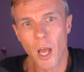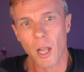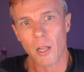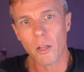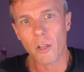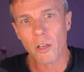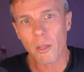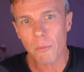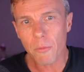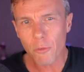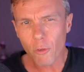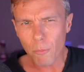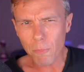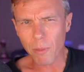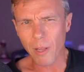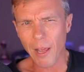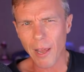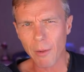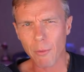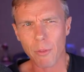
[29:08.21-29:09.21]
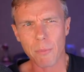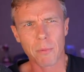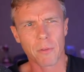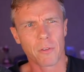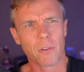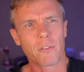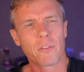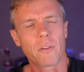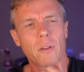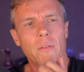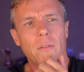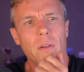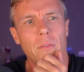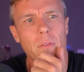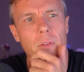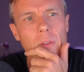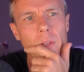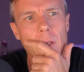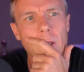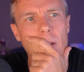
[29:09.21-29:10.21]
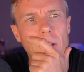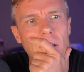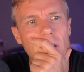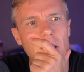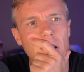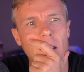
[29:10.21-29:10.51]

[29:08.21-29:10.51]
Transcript: Look, I'm still playing with positioning of everything.